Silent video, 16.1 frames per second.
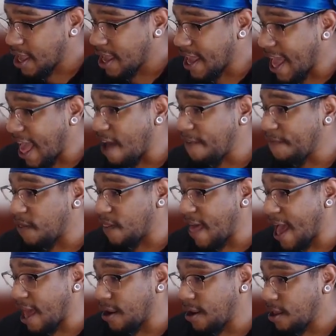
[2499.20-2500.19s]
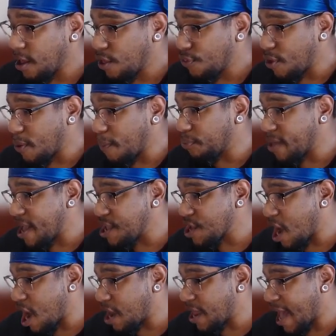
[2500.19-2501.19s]
After that, the Blade
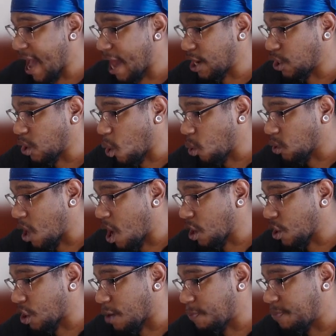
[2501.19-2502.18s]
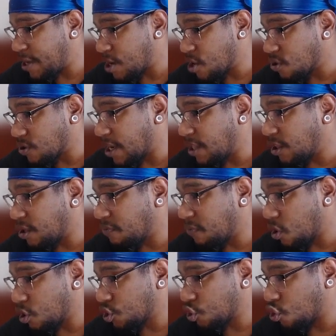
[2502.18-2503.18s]
God had no longer appeared in the
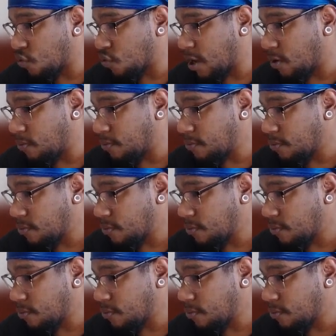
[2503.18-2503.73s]
martial realm.